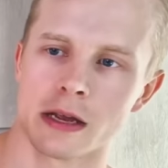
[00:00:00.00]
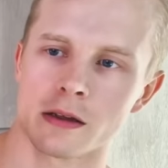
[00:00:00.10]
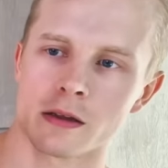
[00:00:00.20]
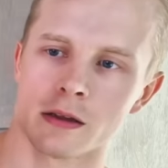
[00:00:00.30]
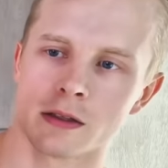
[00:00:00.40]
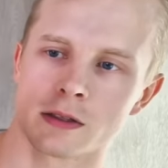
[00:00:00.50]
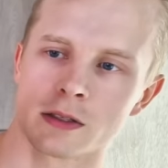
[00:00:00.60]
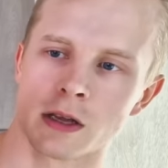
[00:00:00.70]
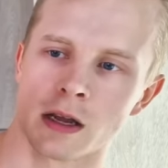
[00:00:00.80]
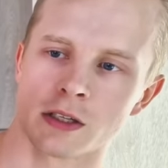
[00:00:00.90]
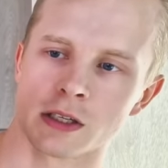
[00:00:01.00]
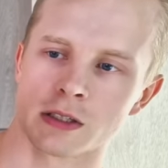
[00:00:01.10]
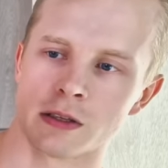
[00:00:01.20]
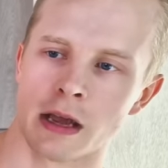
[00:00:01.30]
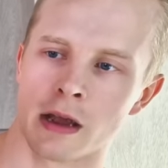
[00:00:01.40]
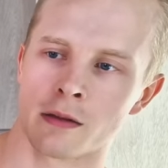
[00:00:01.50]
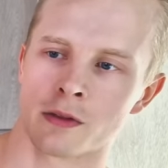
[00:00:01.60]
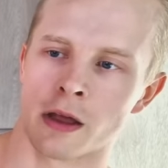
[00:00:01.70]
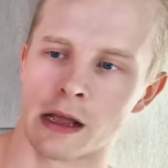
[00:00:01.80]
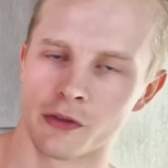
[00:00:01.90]
like. It's uh, just, yeah,
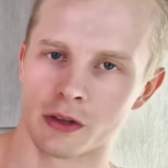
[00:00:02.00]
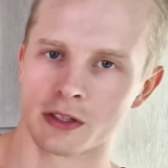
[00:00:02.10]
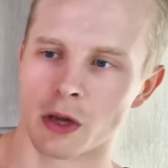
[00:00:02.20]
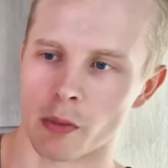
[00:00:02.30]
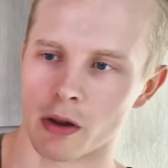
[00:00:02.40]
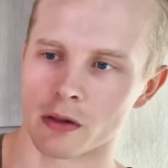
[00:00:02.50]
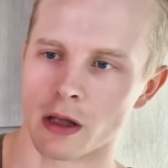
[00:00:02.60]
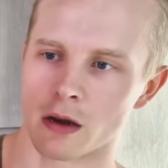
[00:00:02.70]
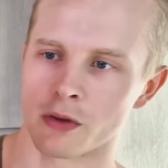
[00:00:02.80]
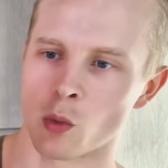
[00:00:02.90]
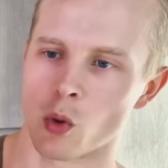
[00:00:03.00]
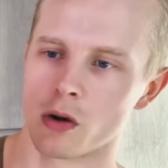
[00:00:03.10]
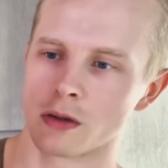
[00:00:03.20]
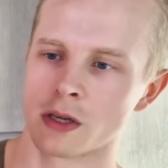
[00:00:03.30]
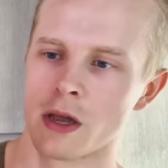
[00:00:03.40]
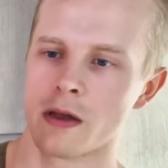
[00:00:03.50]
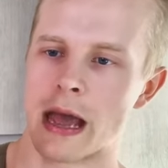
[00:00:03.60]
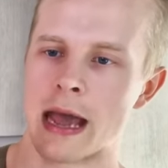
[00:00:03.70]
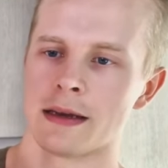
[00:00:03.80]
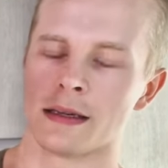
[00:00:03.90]
the healthiest cereal kind of in the world
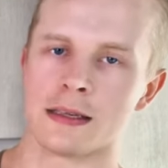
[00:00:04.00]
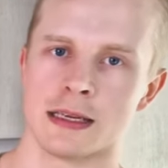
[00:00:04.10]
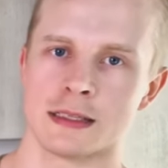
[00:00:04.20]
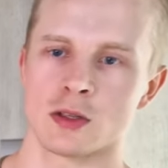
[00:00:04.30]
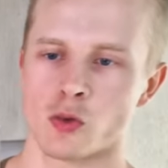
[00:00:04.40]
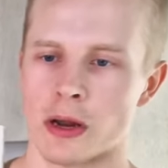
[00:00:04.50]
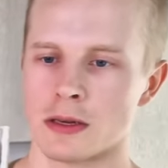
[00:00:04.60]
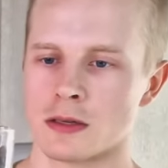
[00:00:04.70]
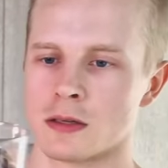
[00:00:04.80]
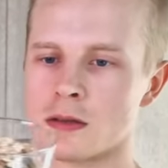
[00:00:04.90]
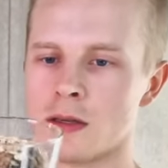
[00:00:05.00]
and it tastes great.